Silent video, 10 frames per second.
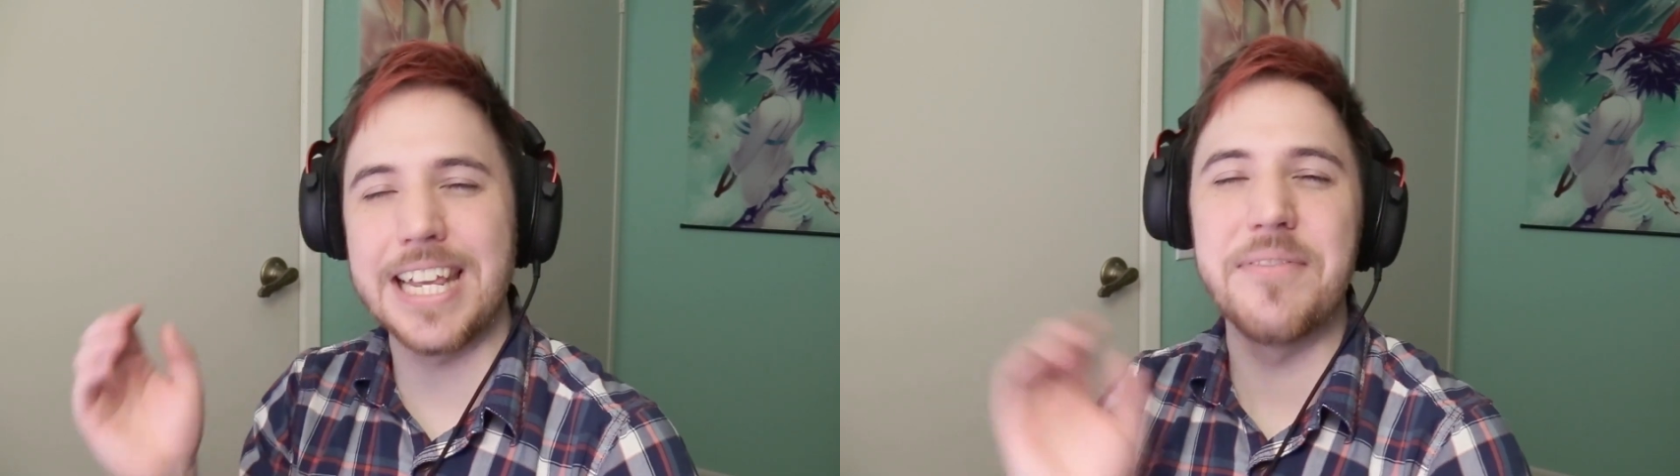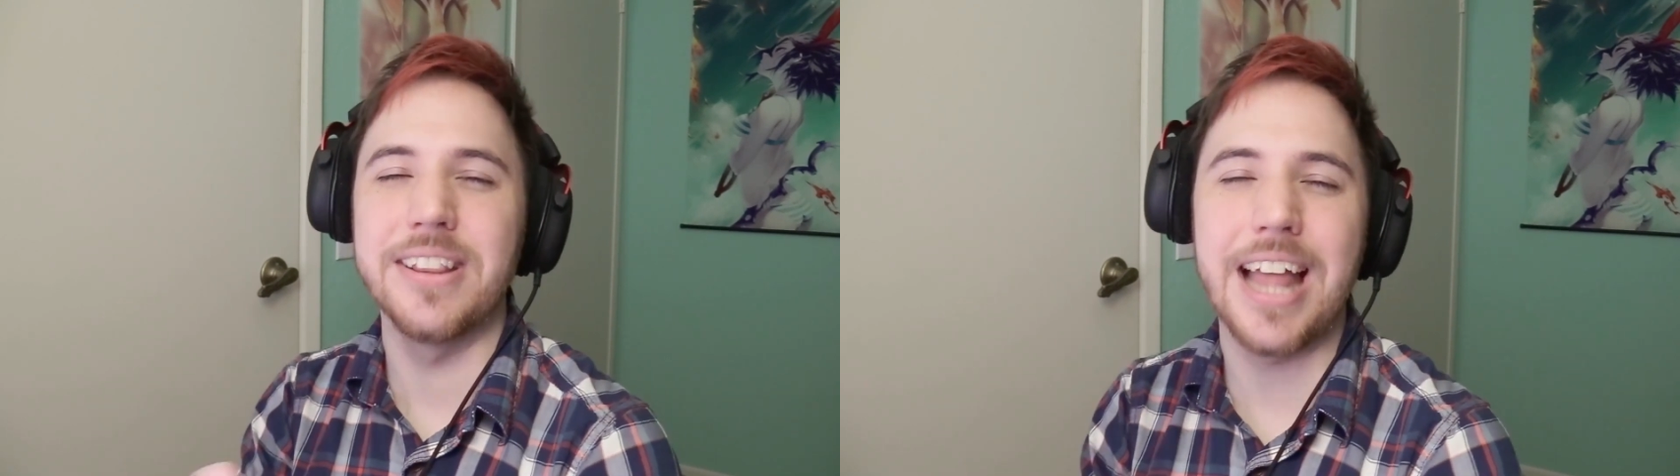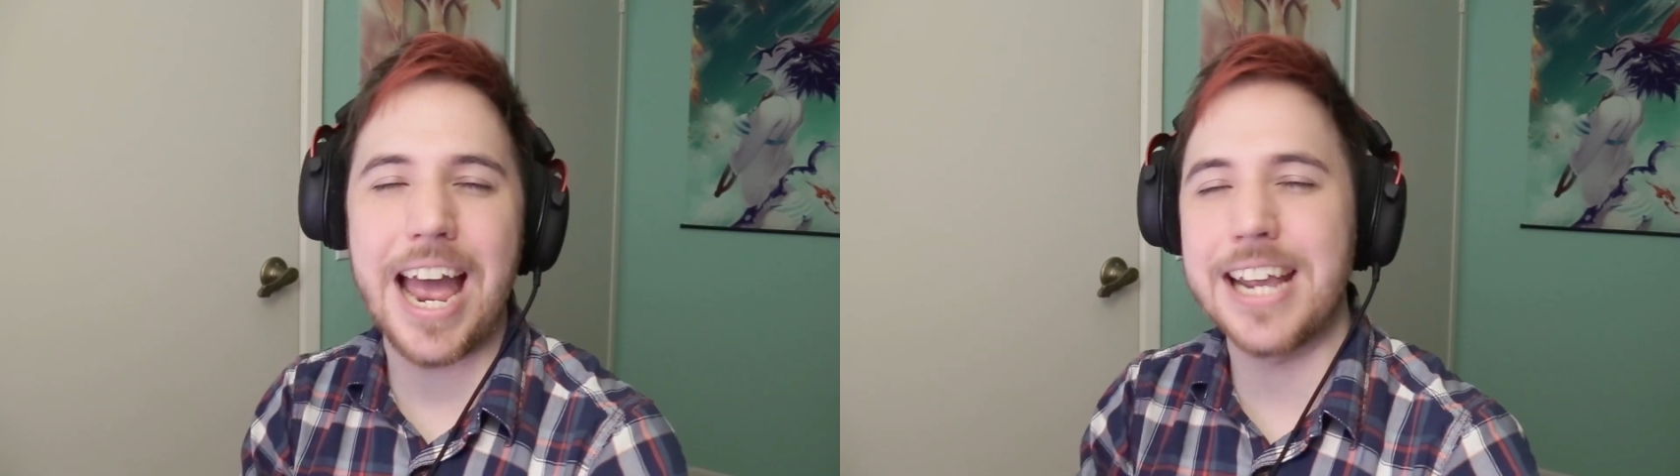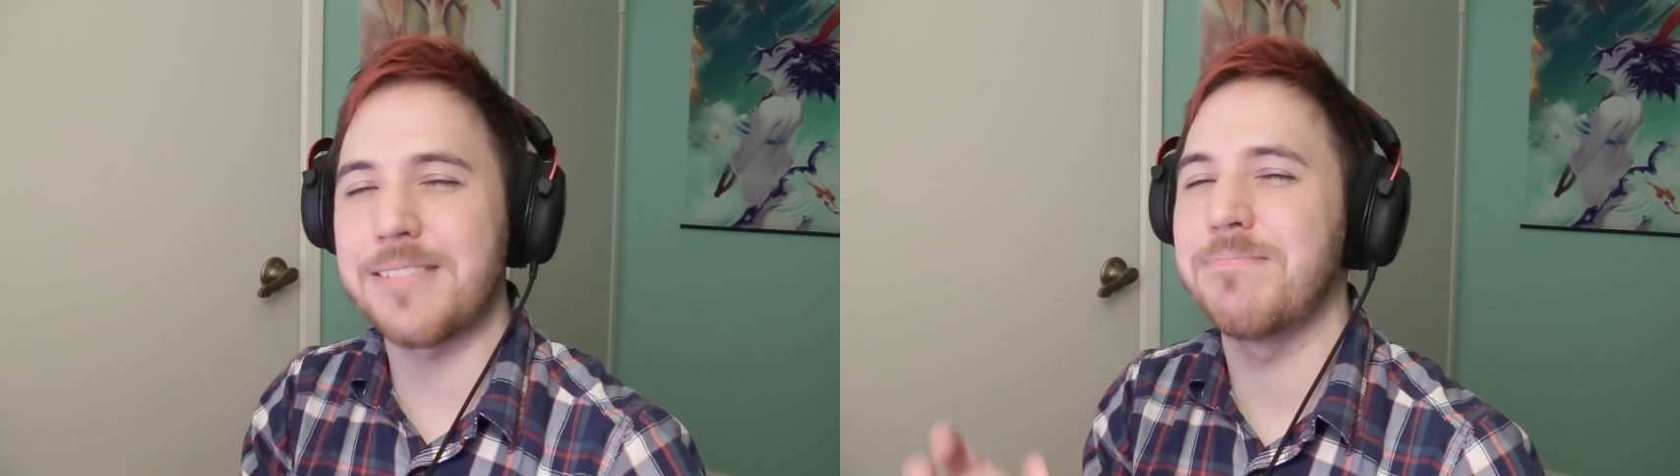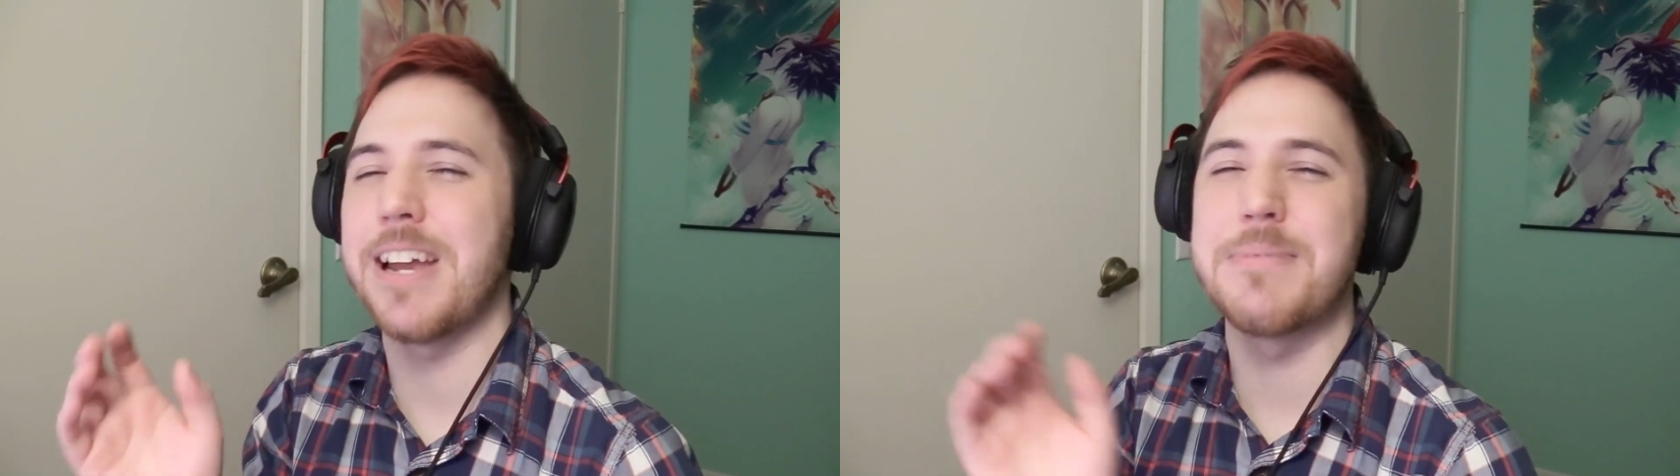leave a
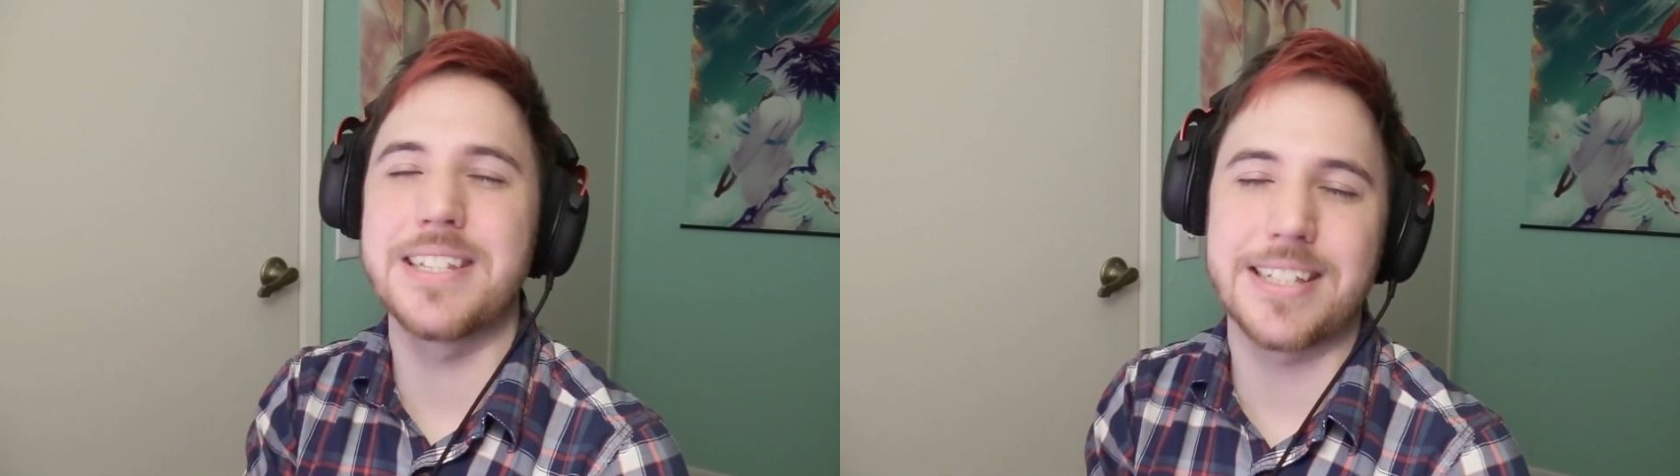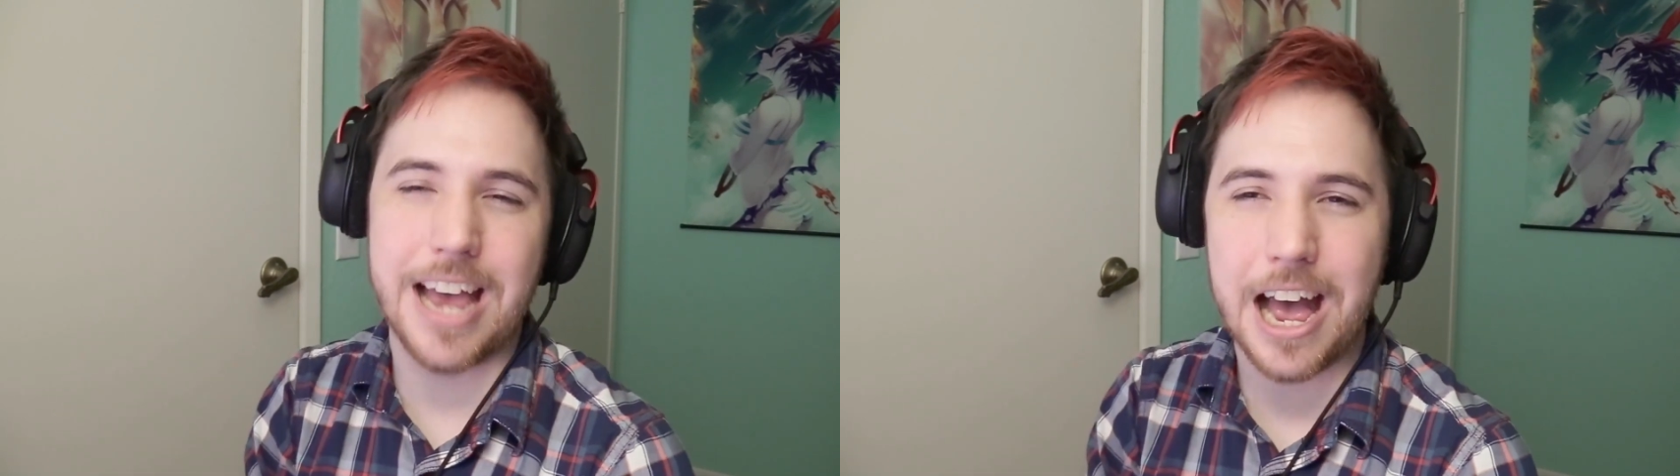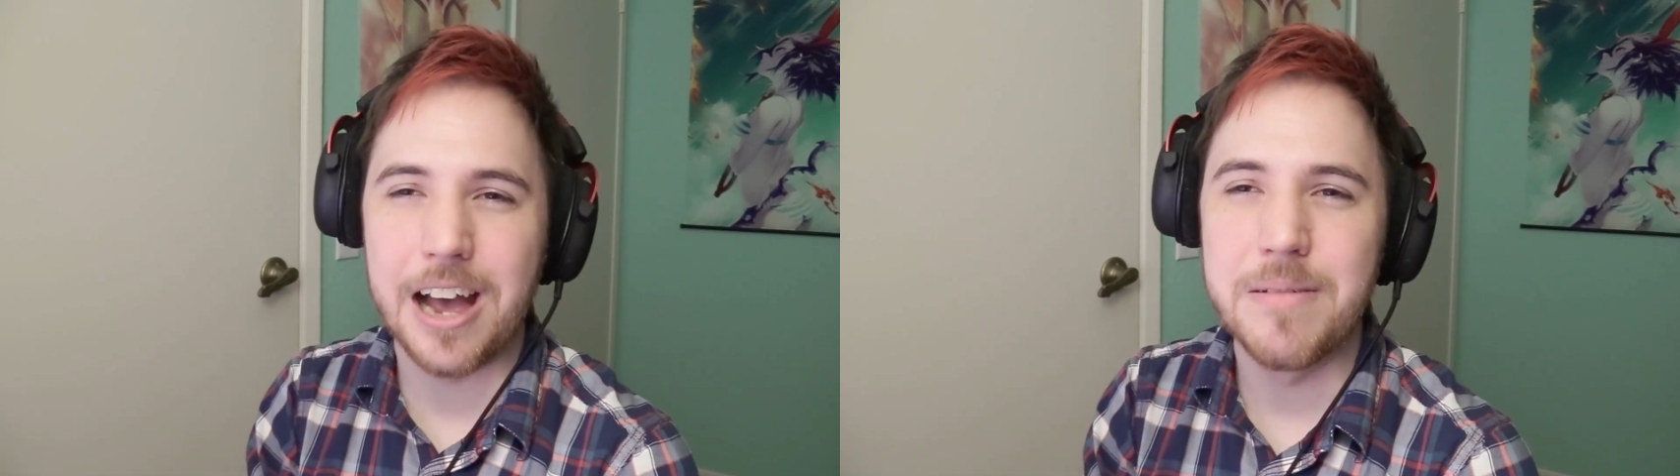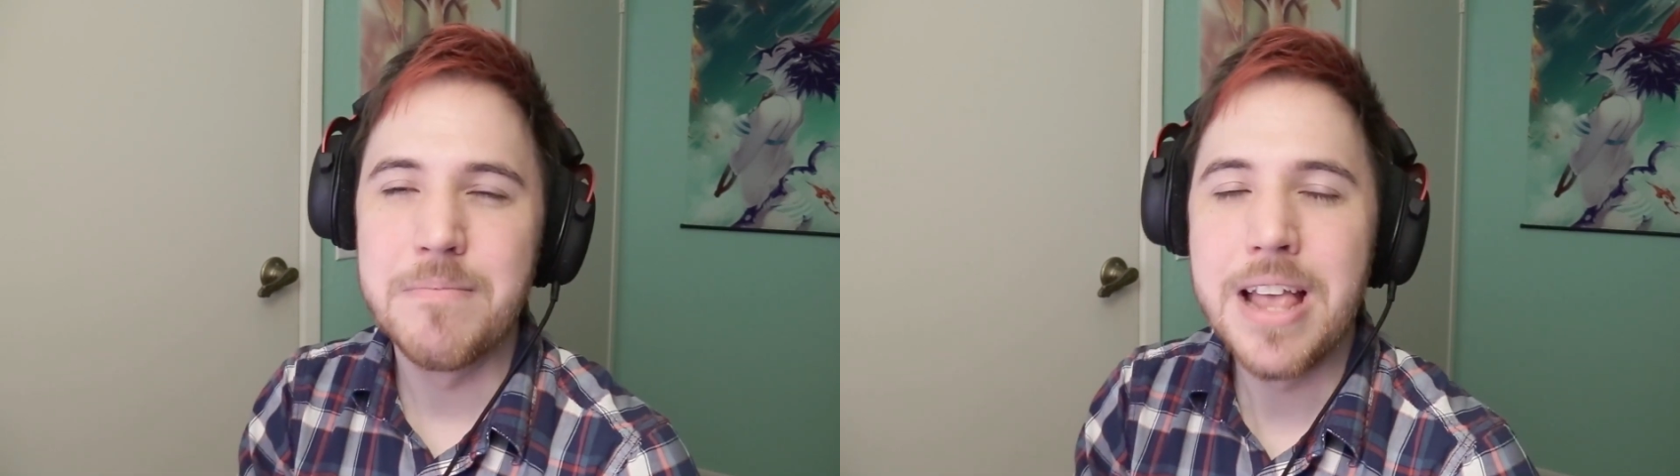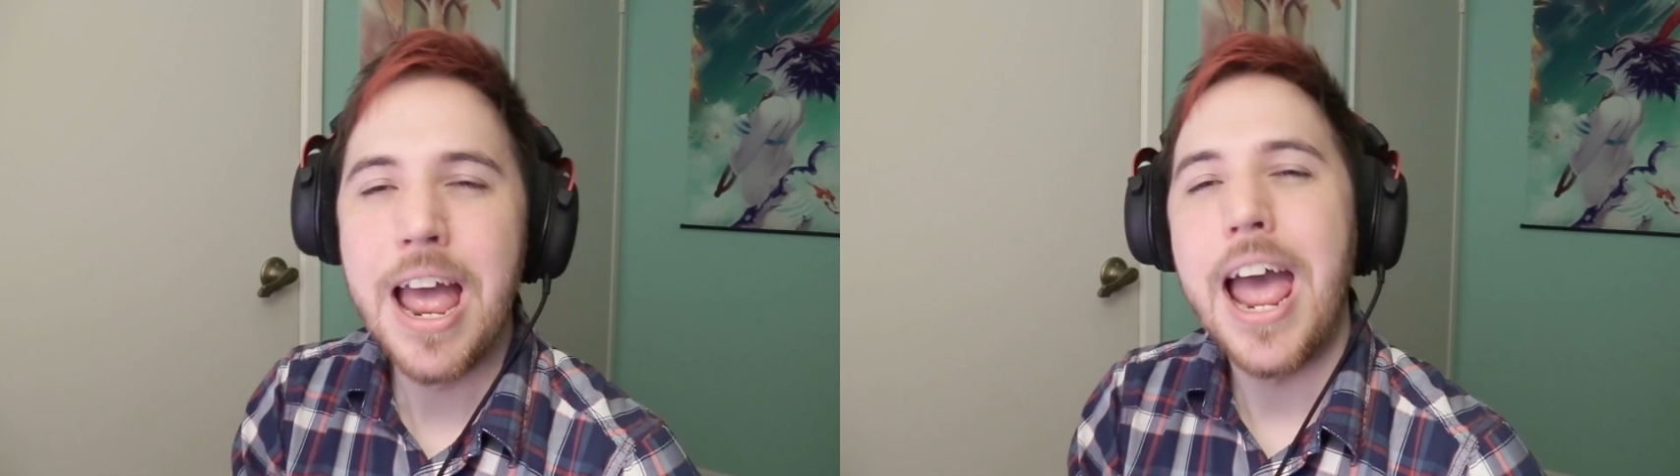like, maybe sub,